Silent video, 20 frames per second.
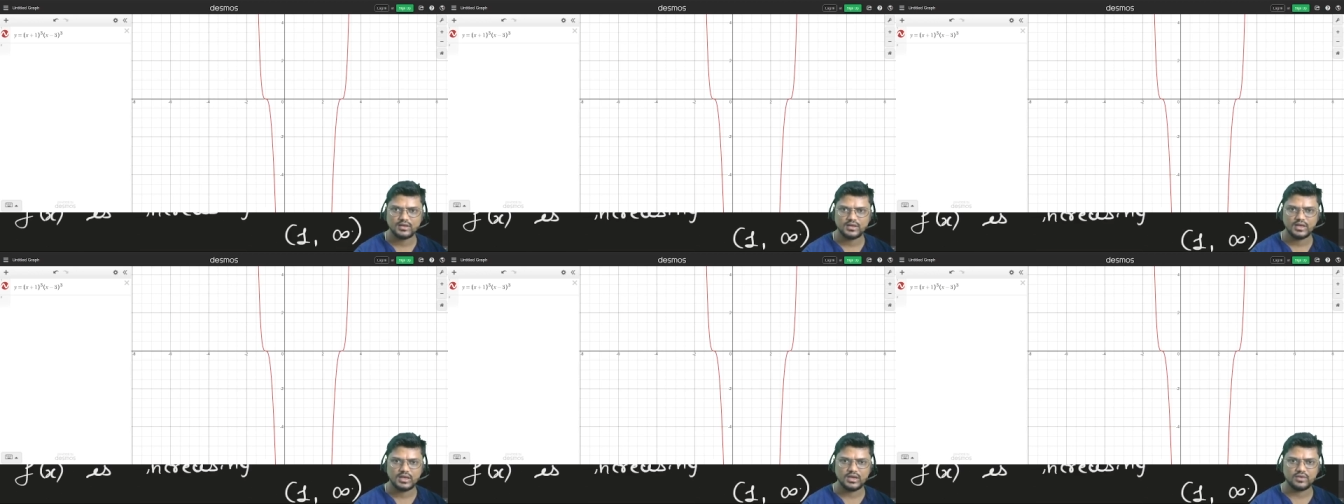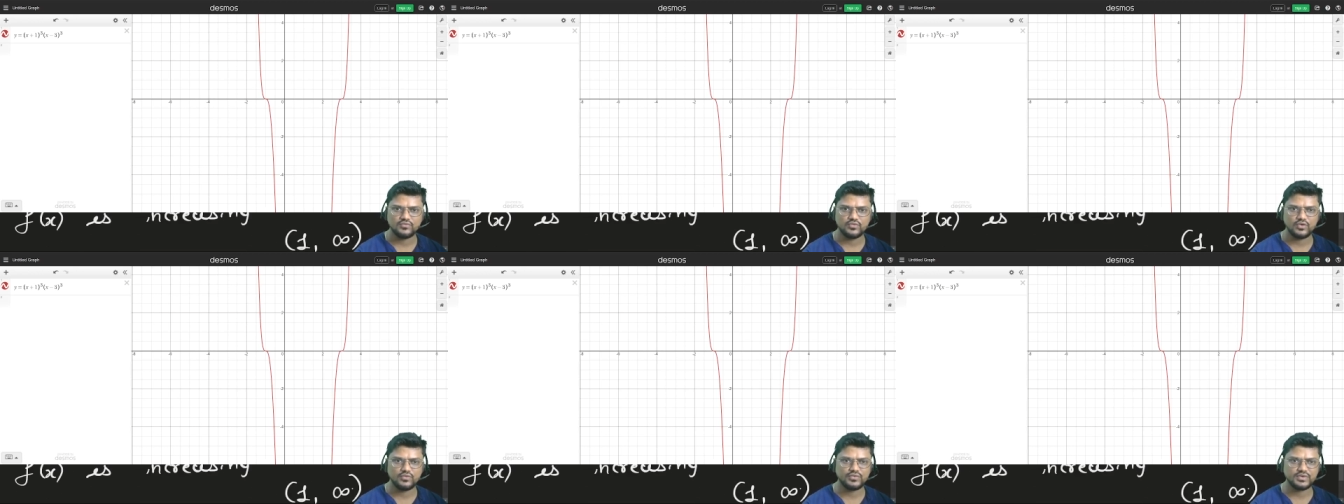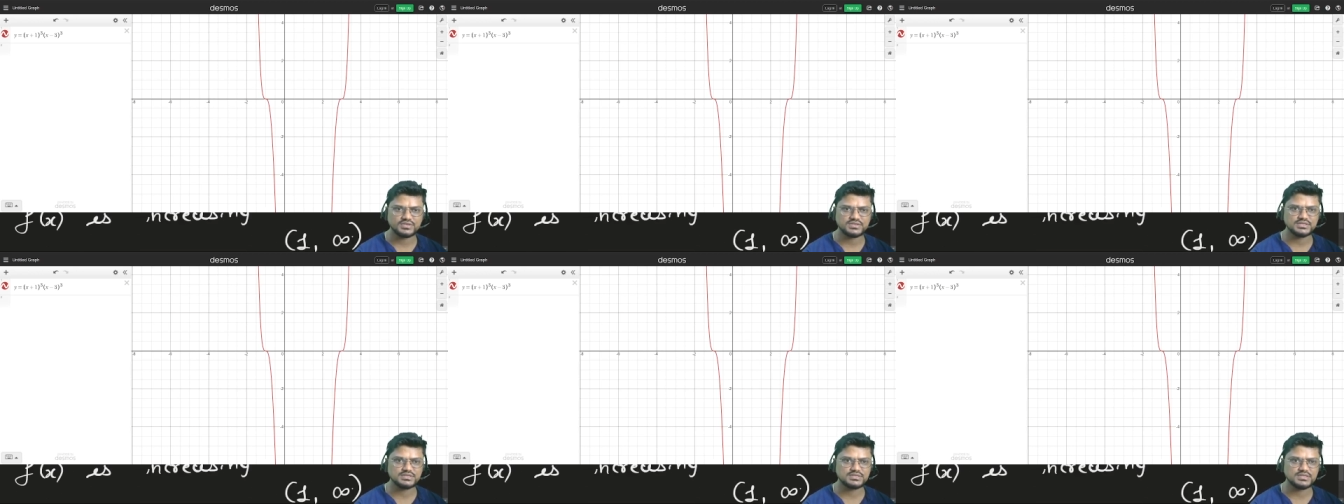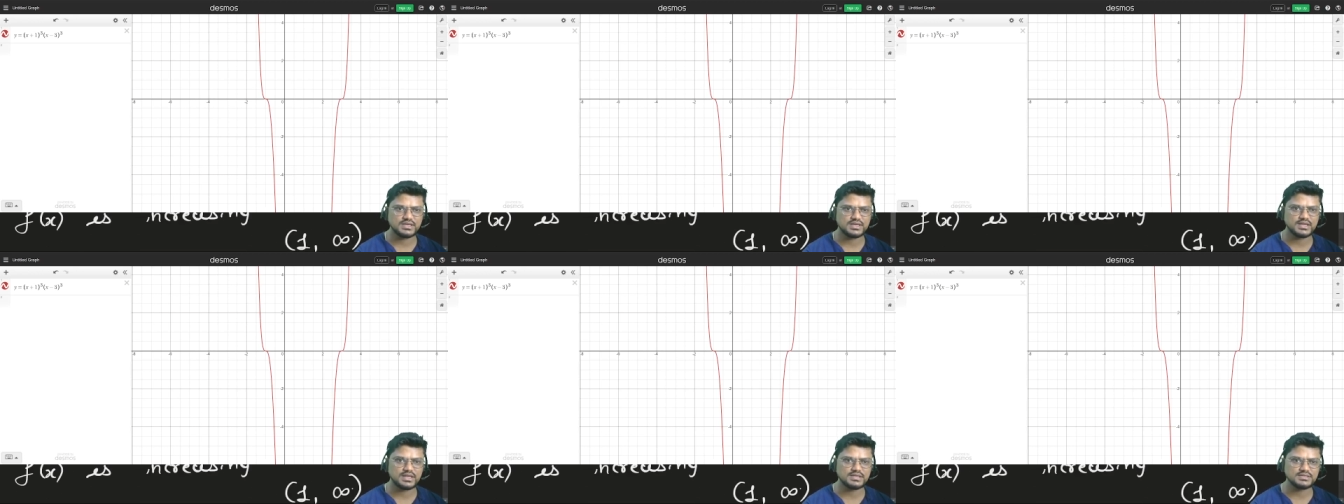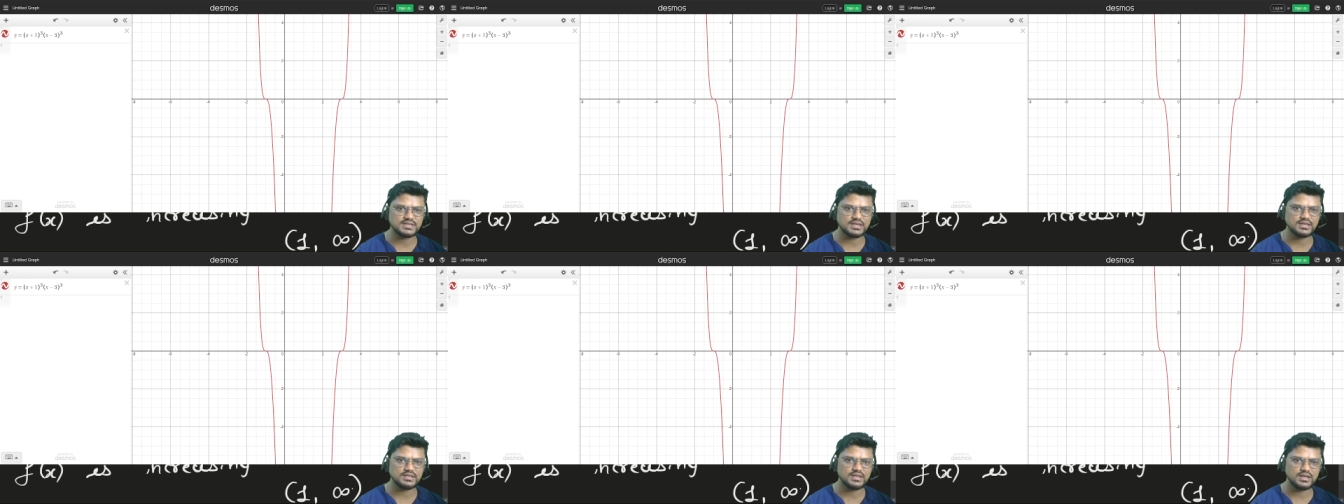F of x is
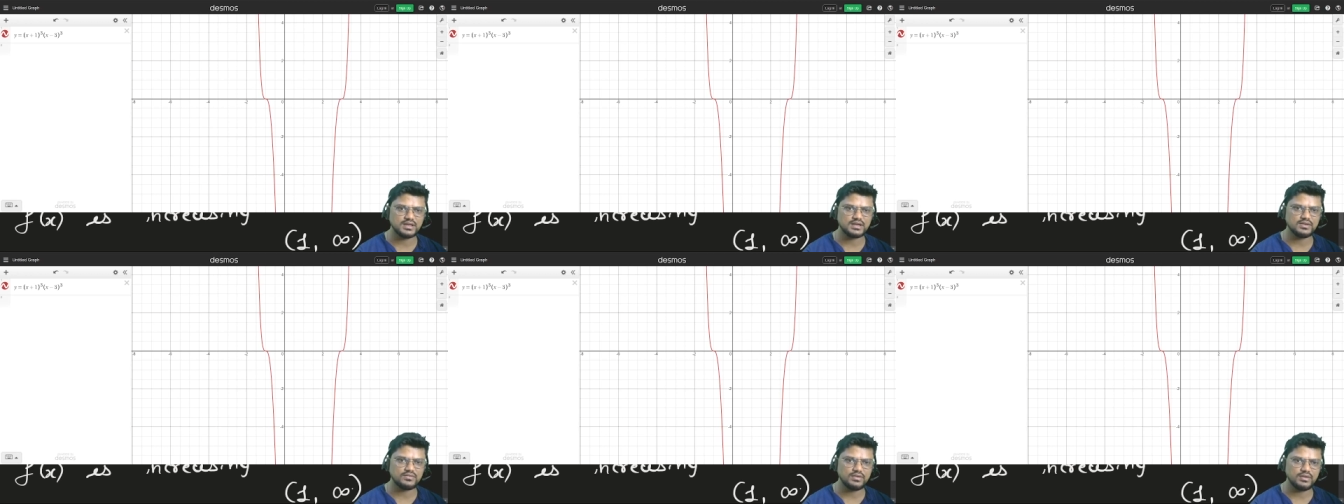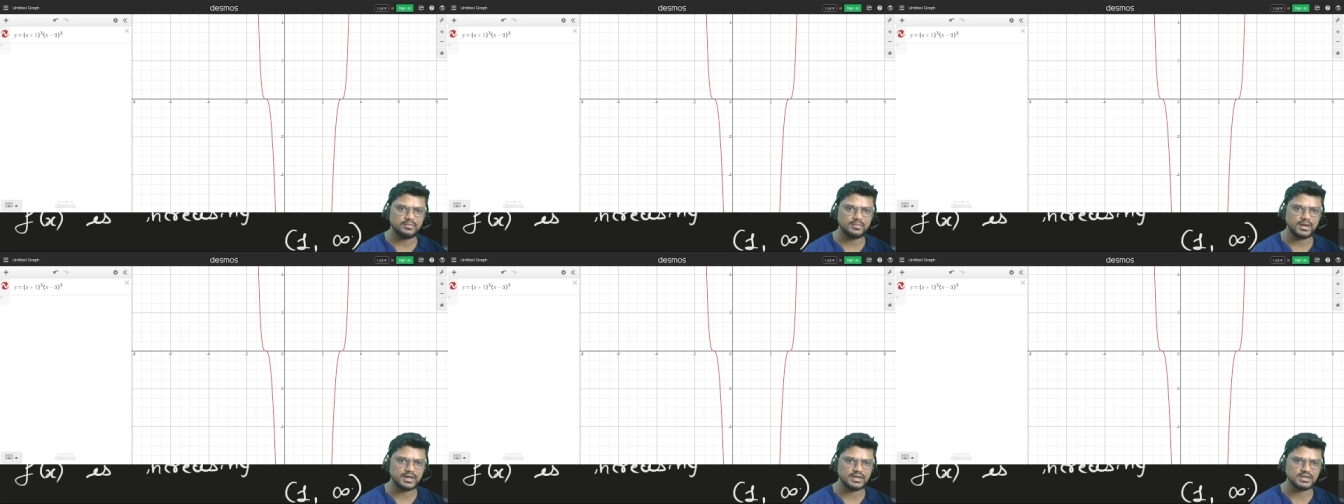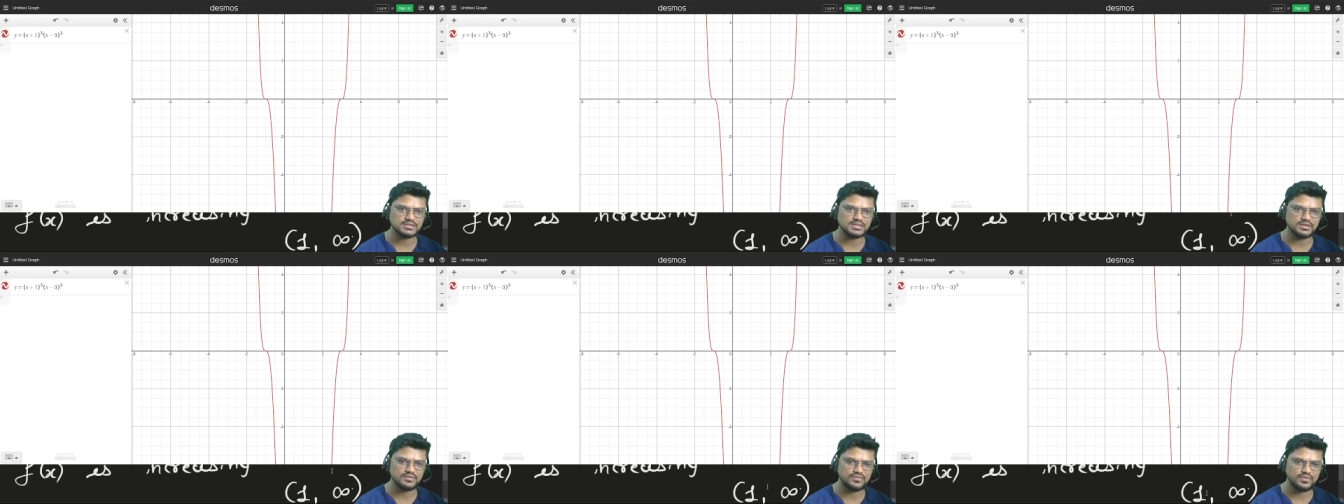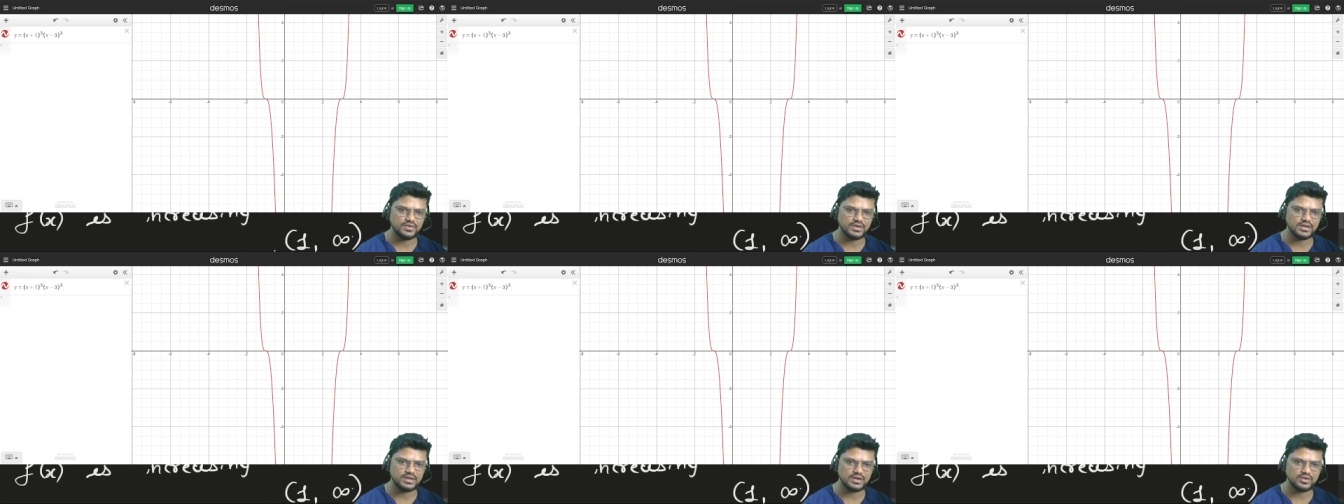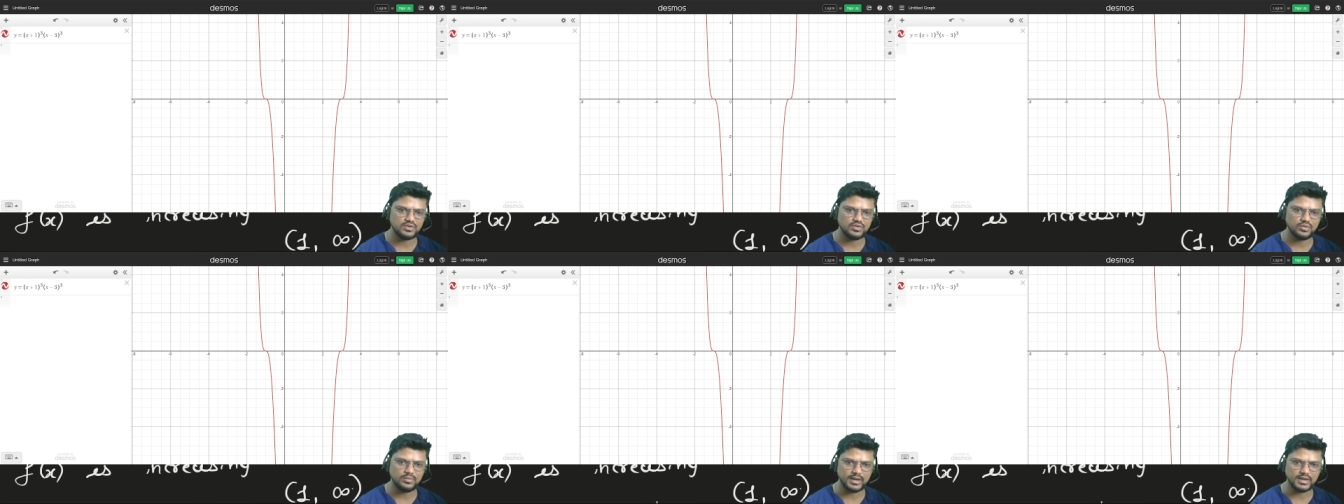decreasing in the interval minus infinity
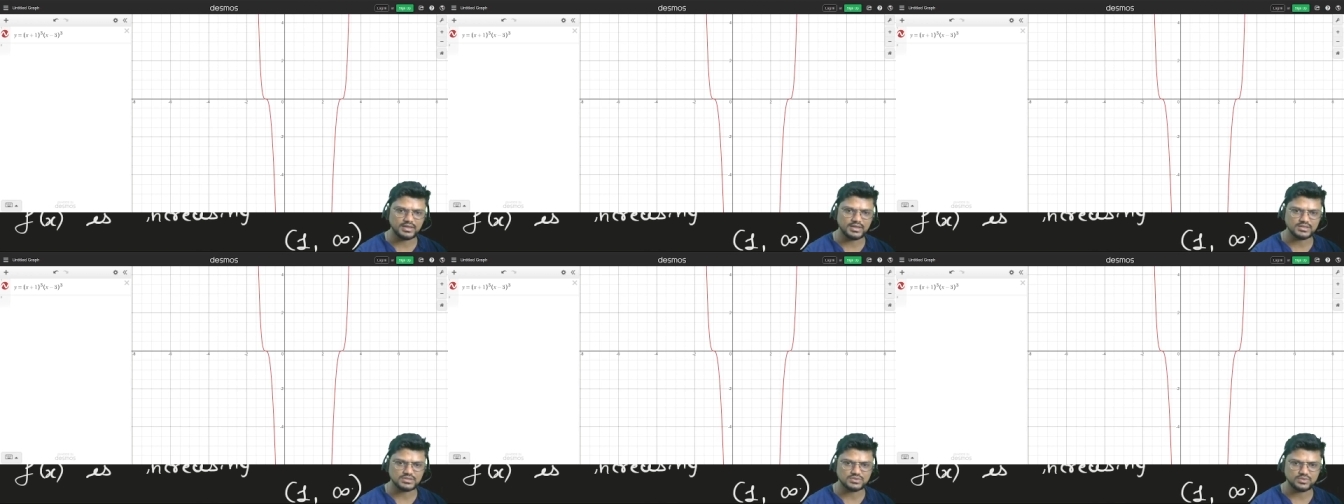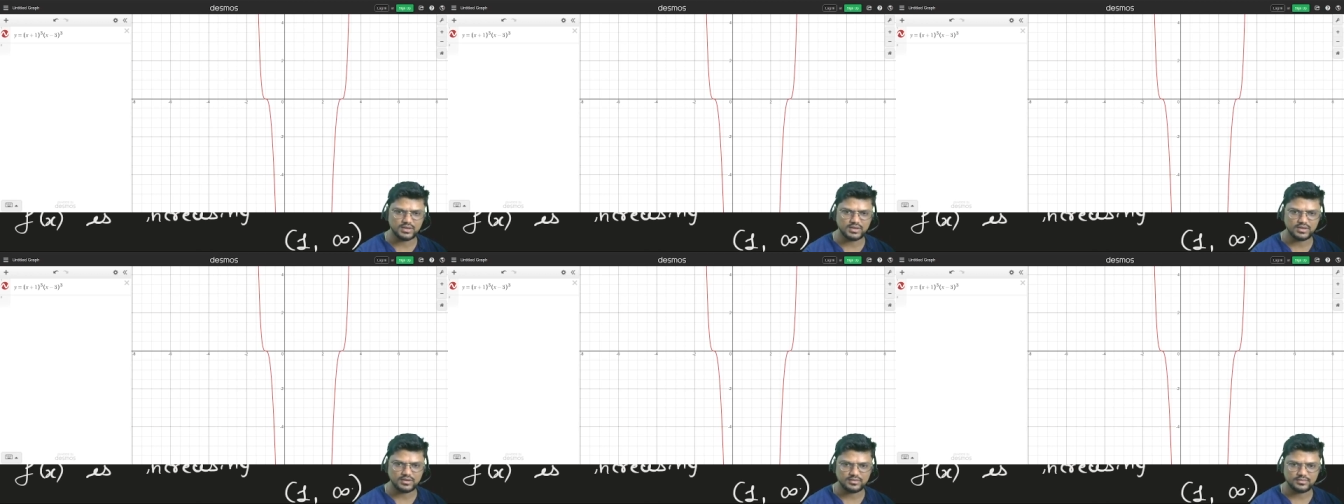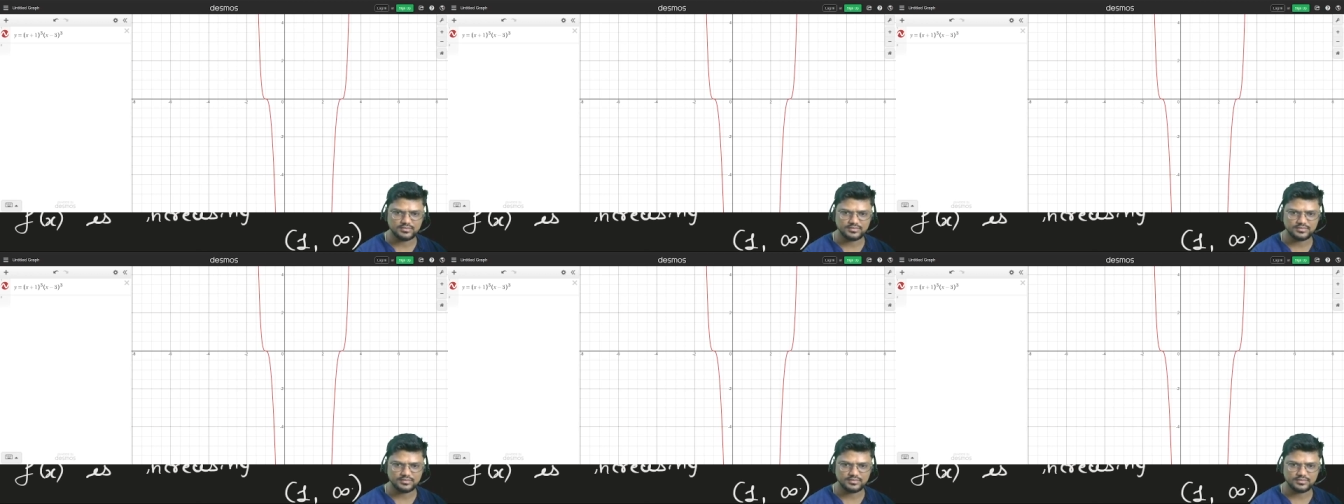to minus 1.